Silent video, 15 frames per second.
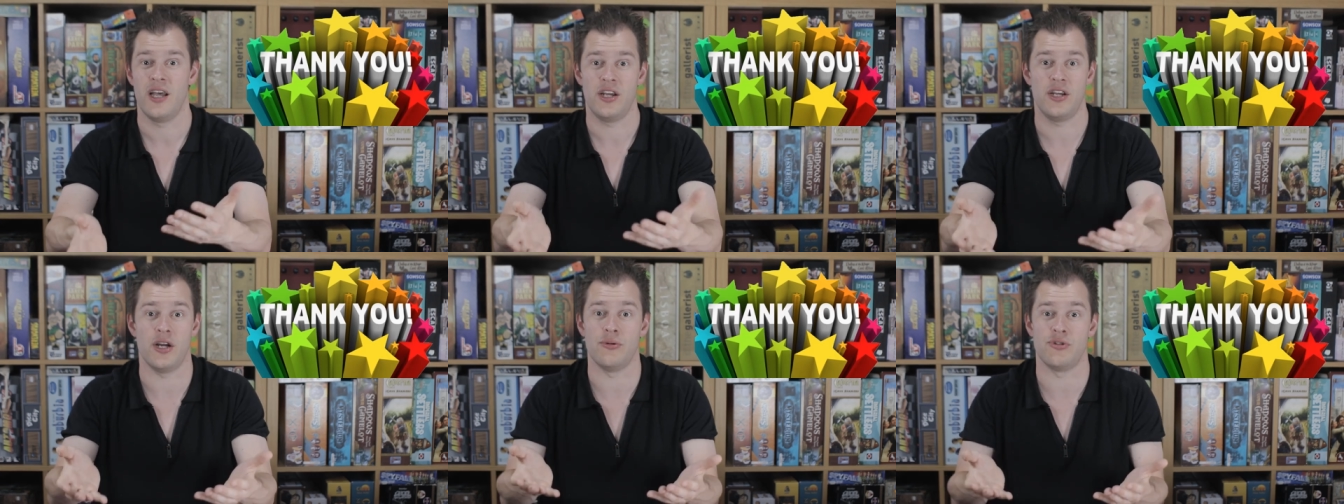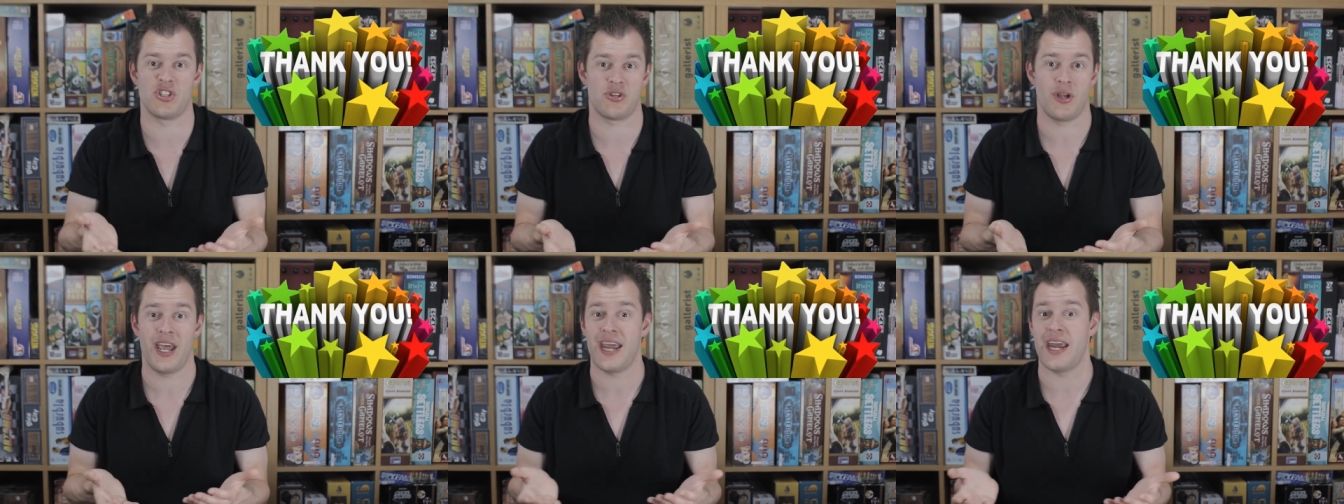you know,
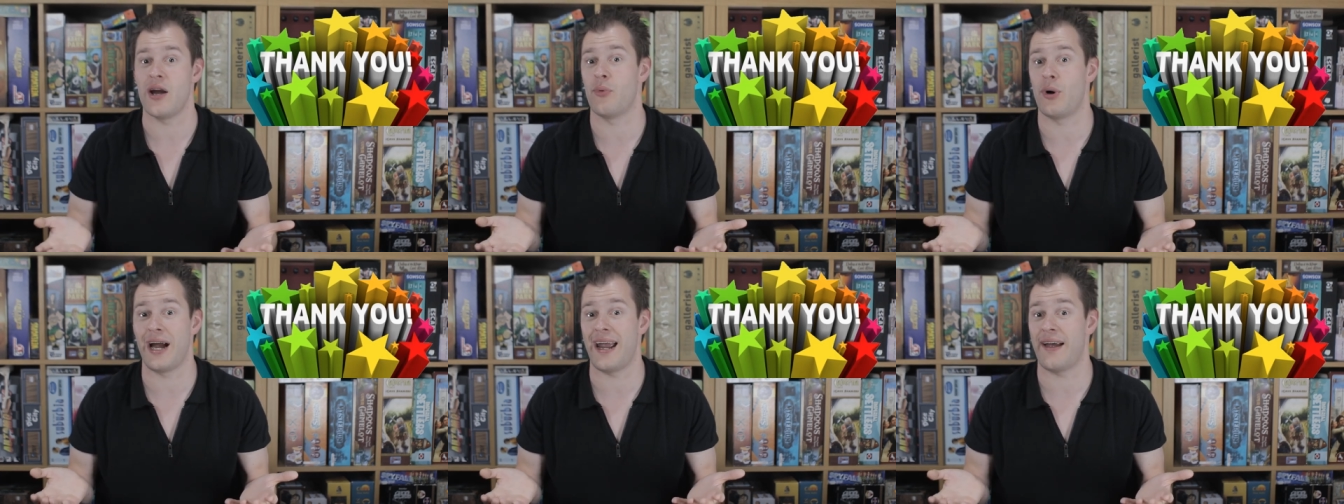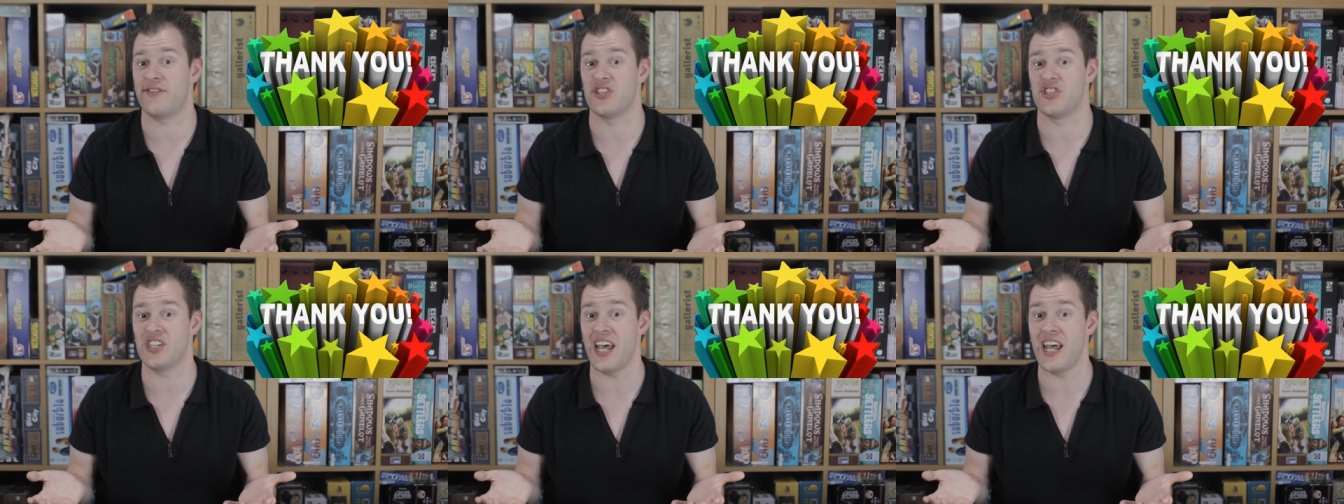just hear what I have
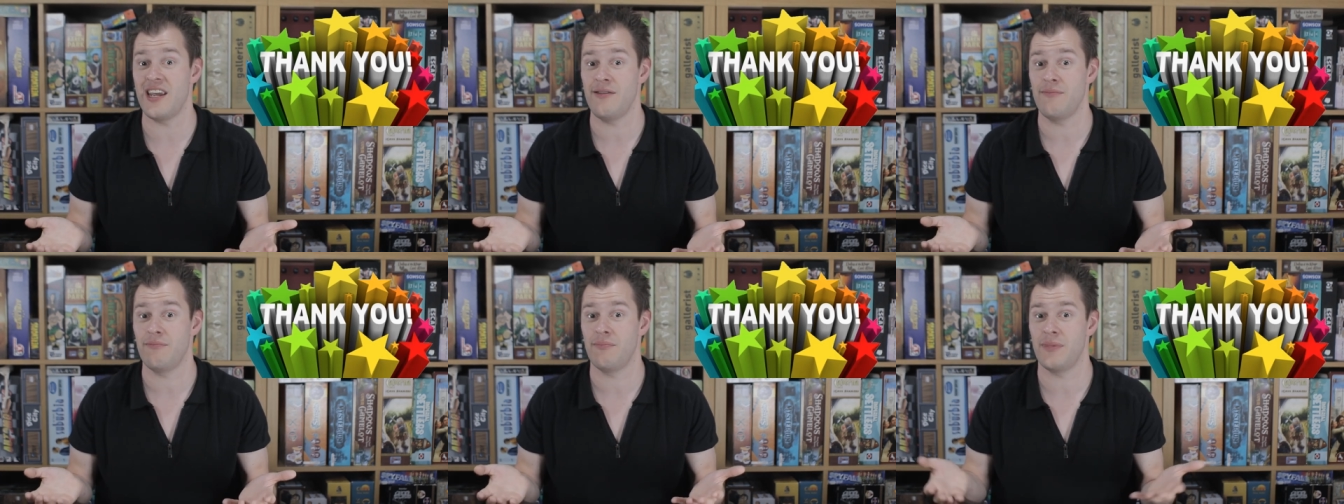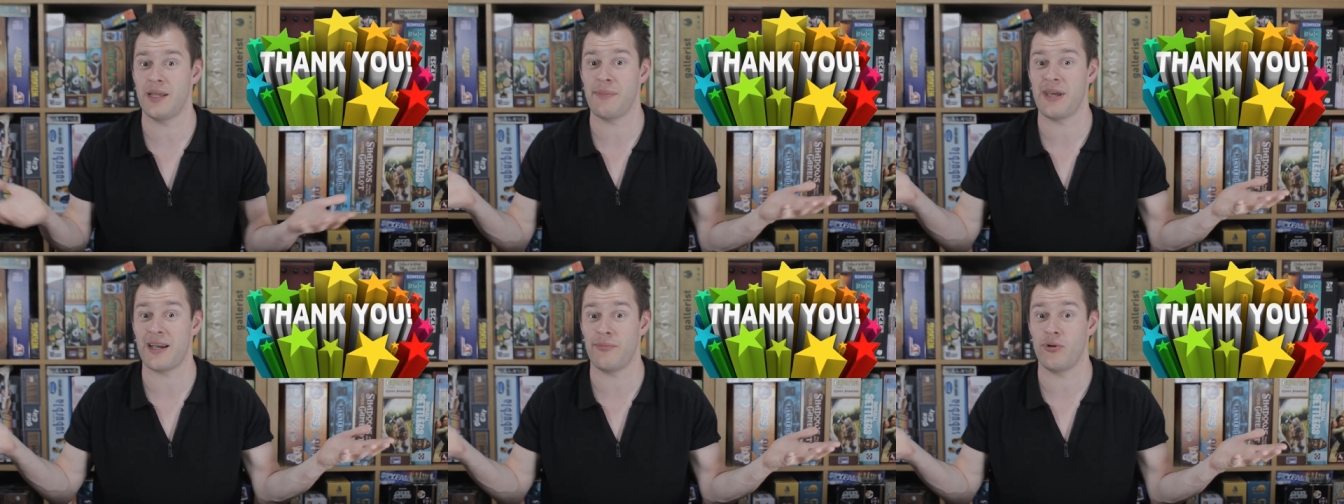to say and then
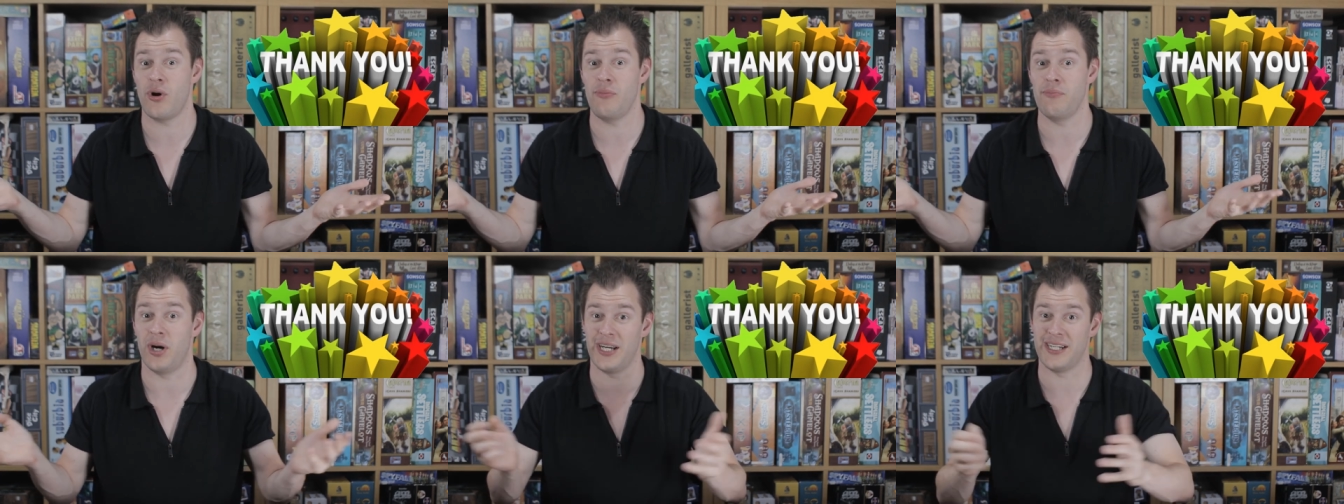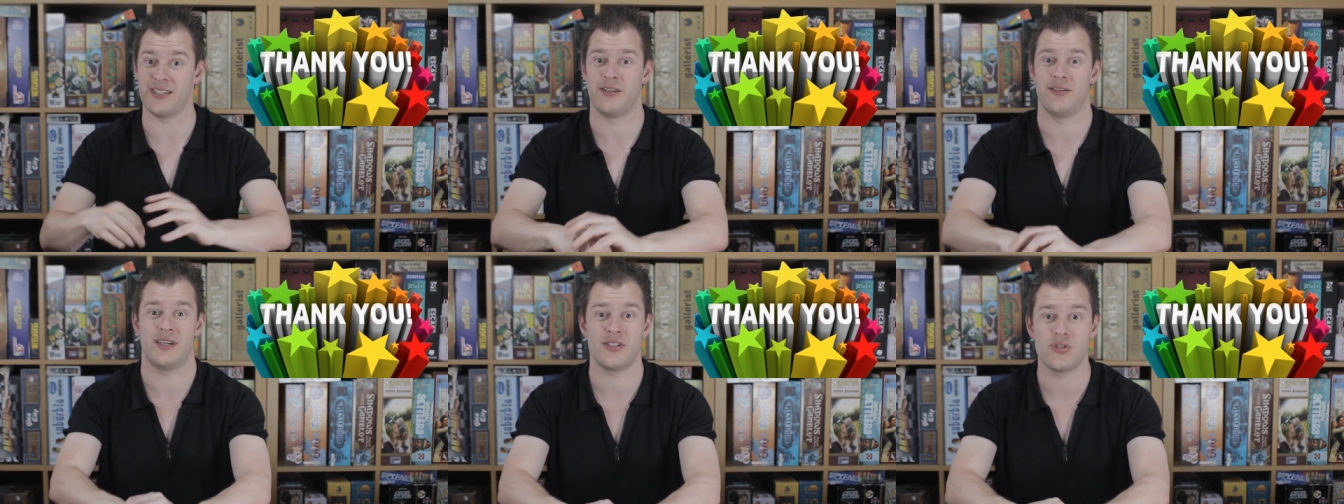make up your own mind.
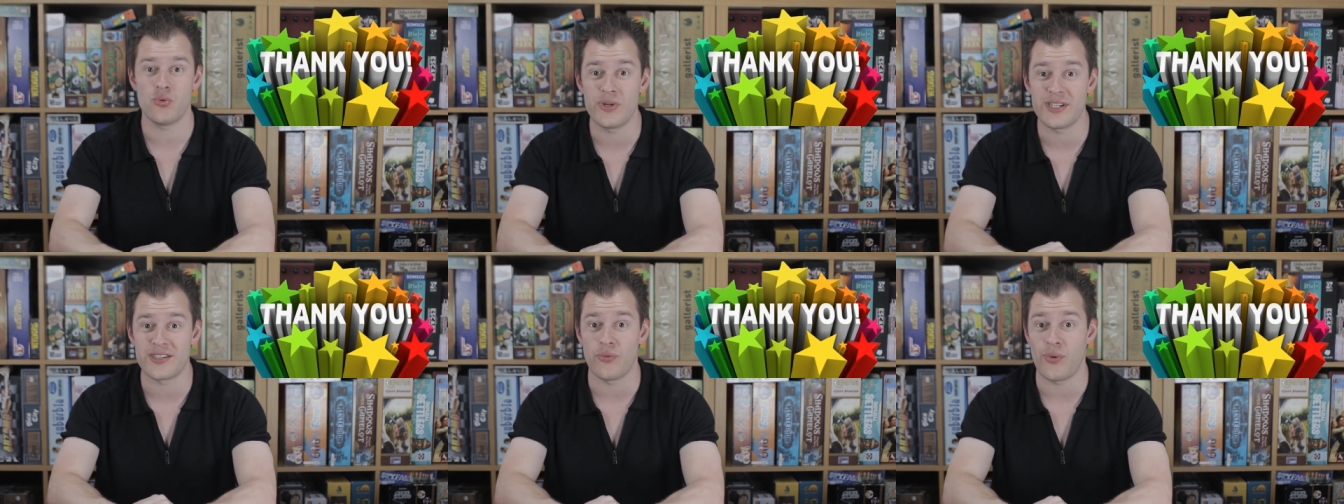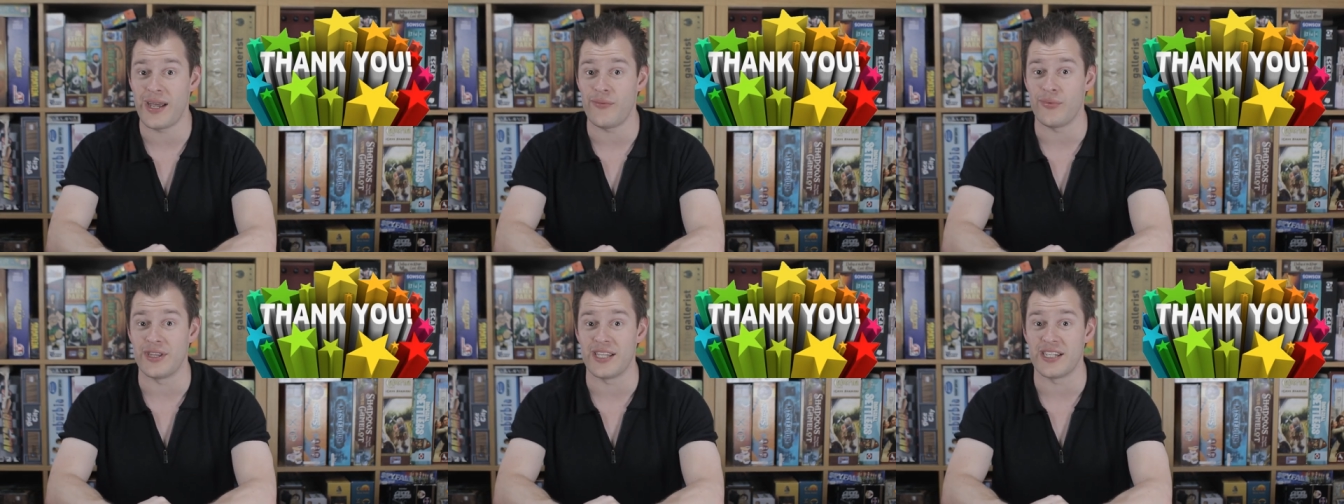That's always the way
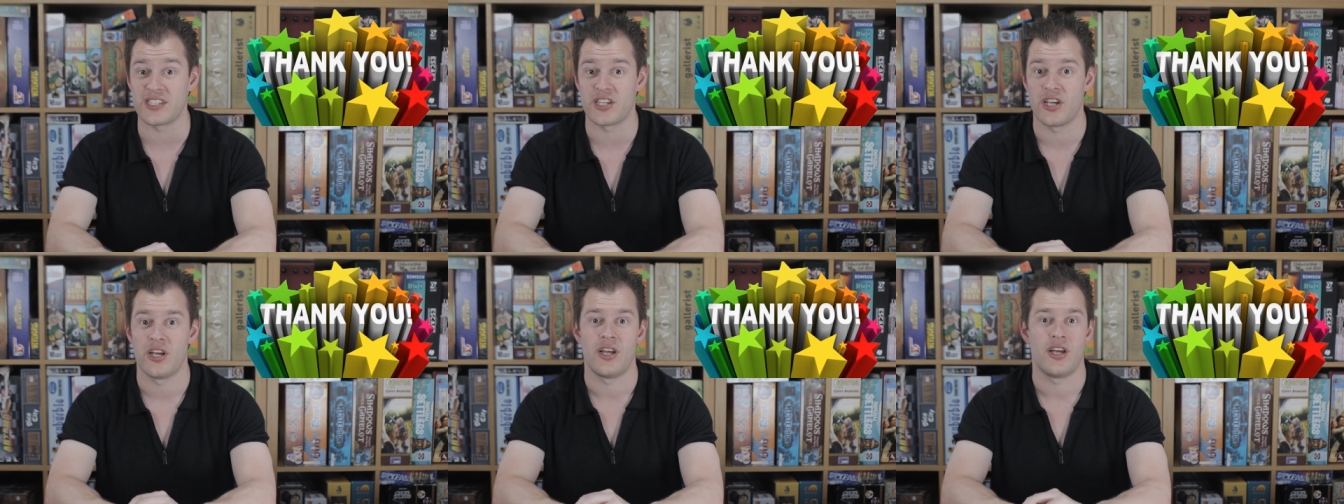with this.